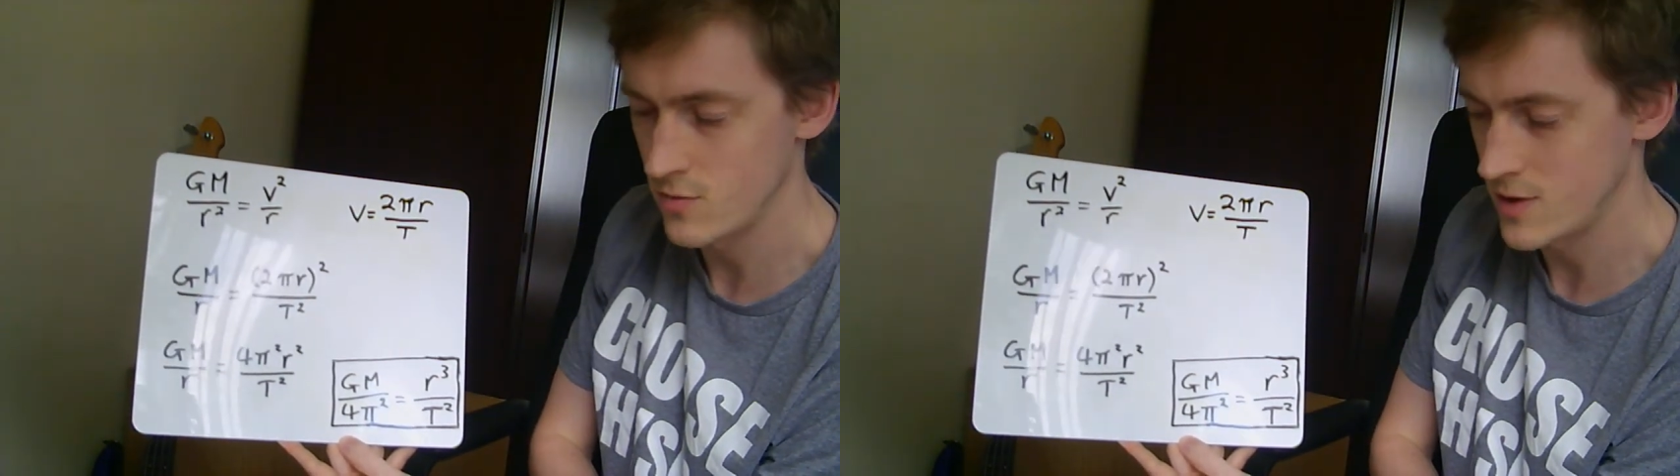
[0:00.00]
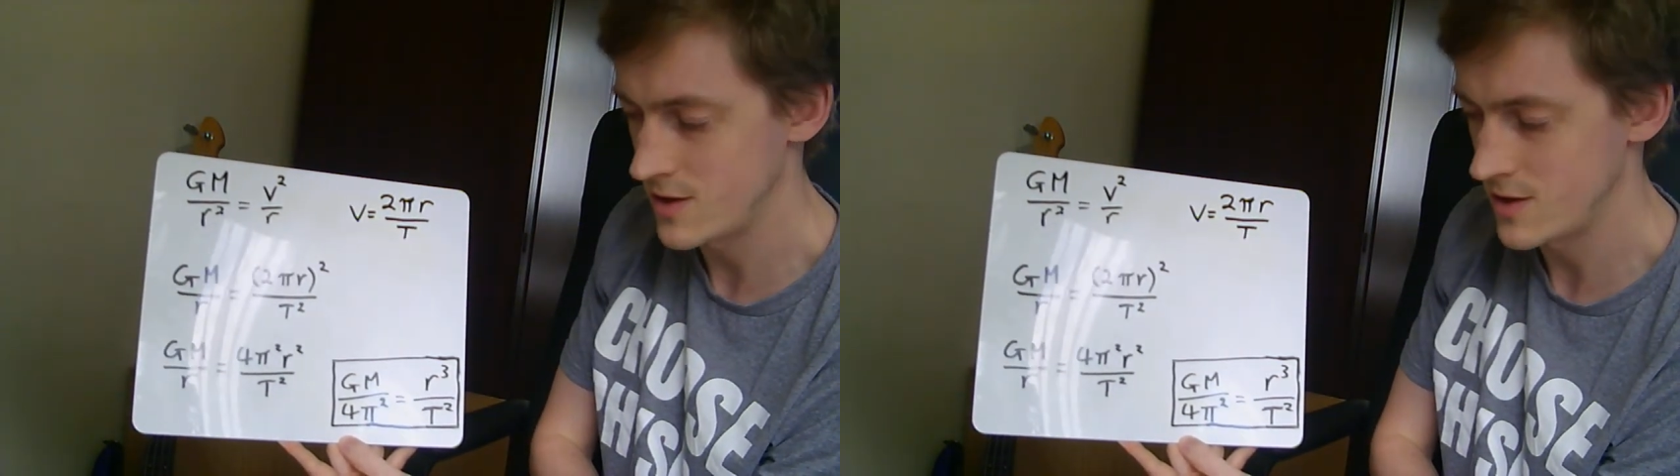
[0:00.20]

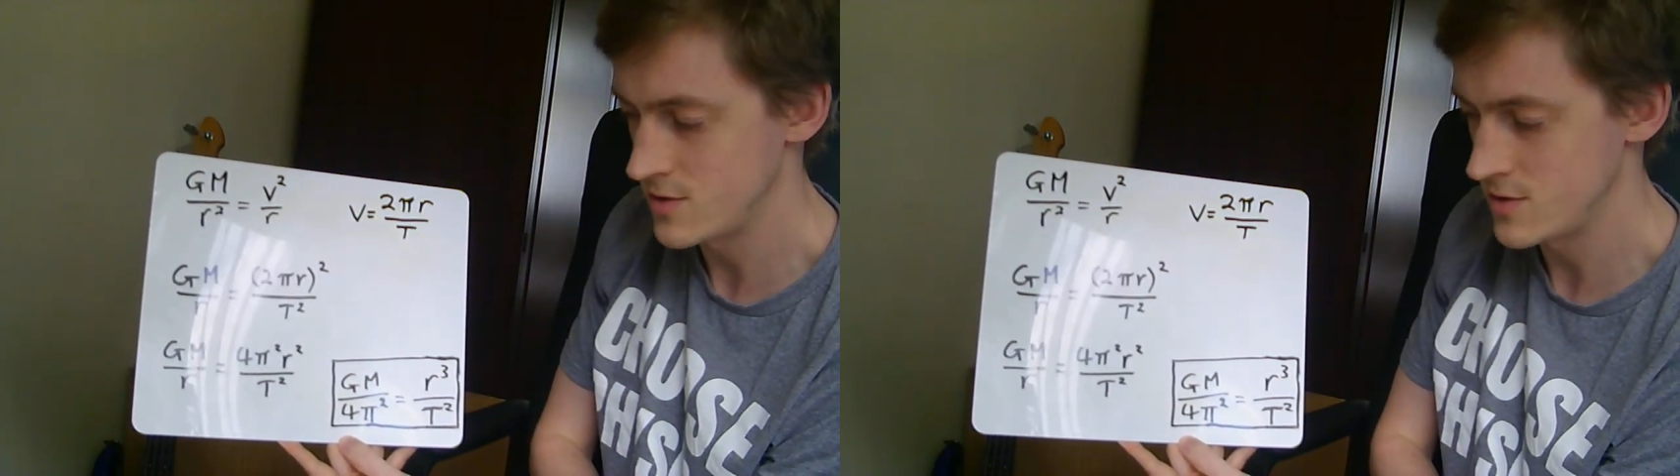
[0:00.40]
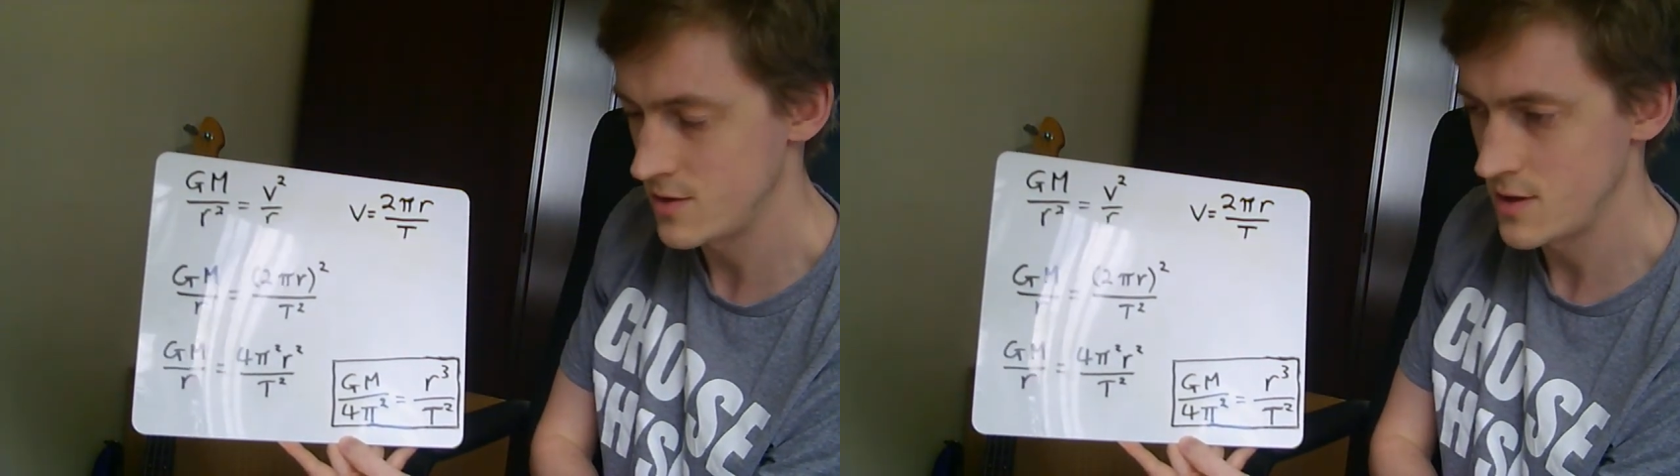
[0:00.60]
round
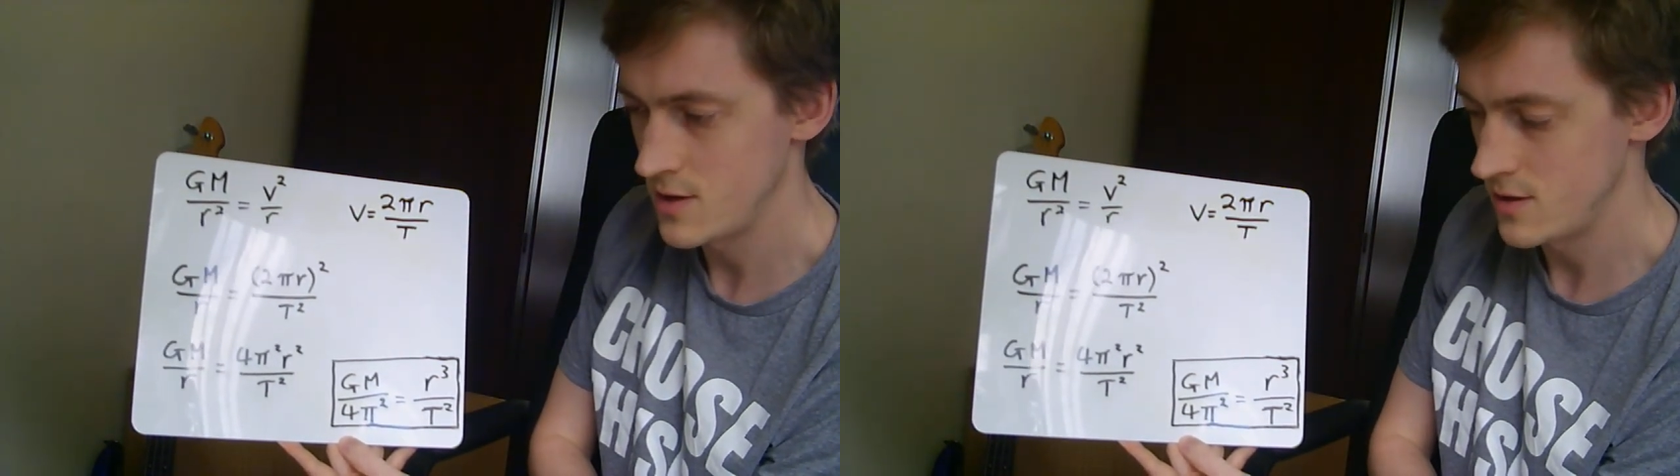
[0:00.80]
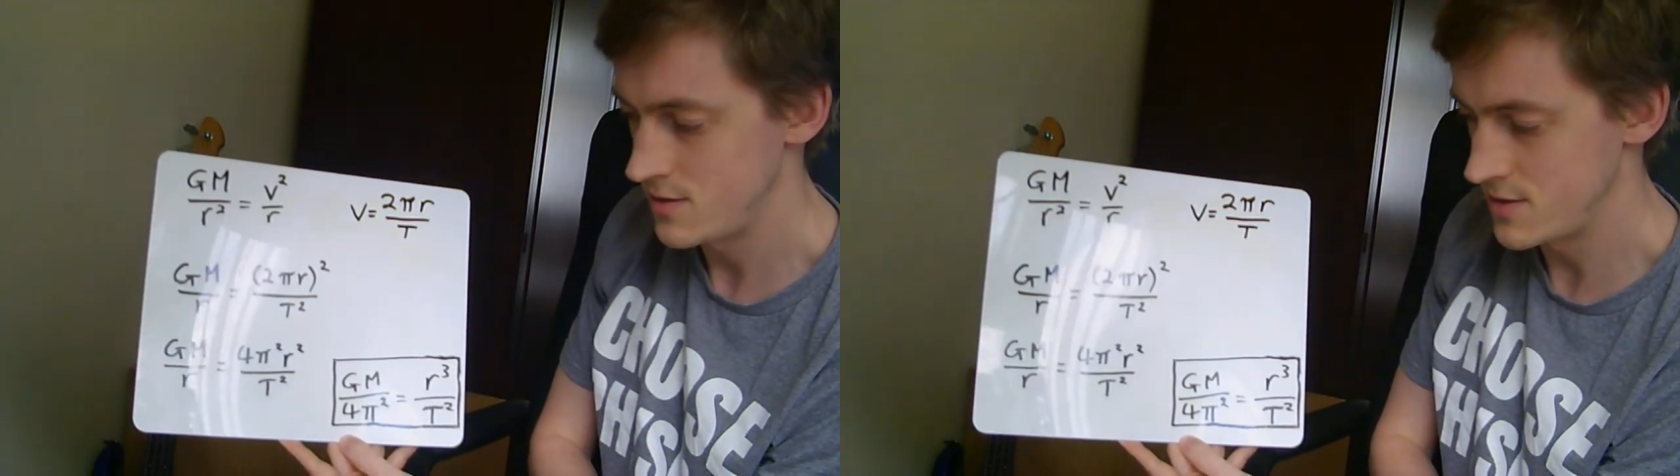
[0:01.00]

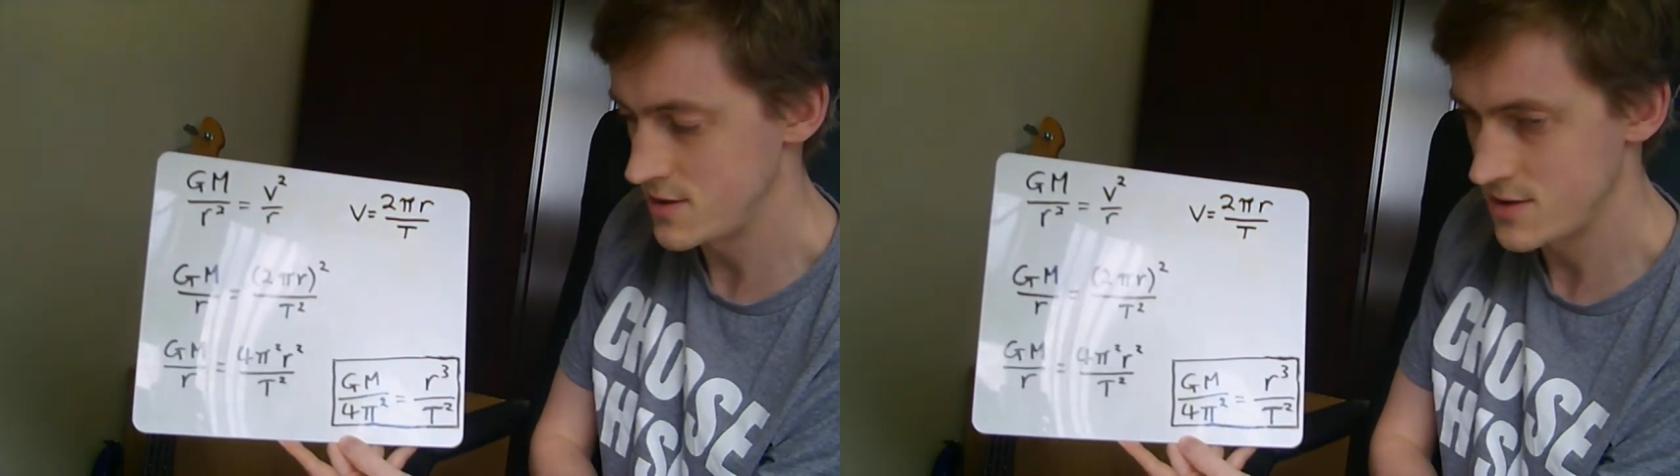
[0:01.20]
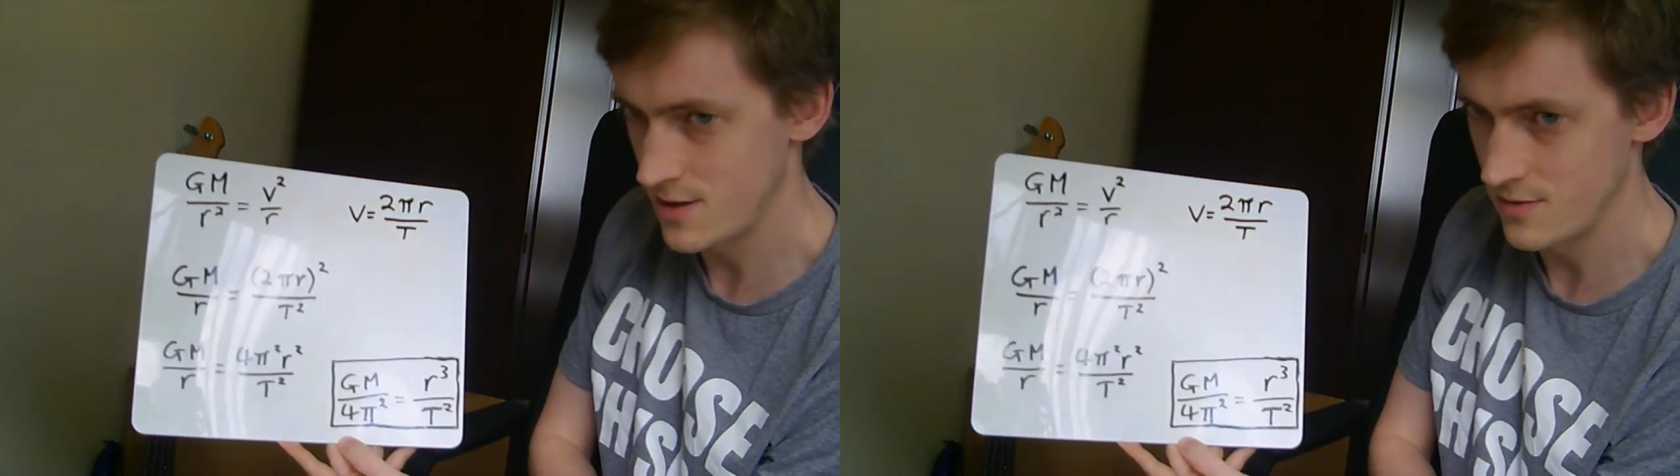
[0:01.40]
the
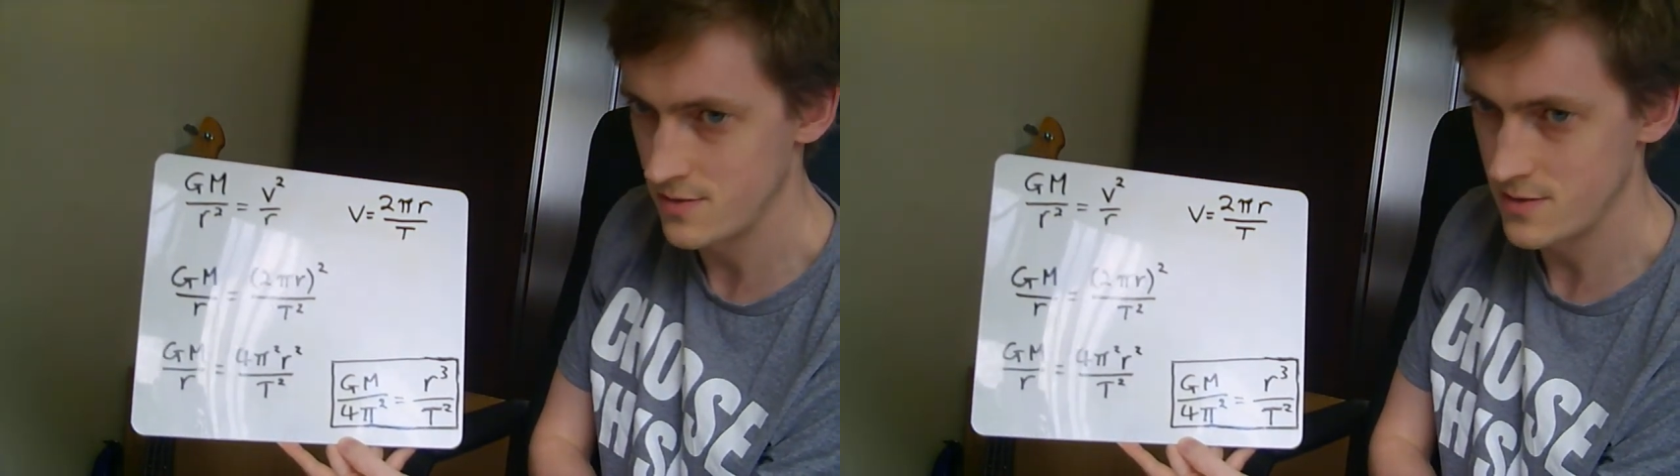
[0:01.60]
sun.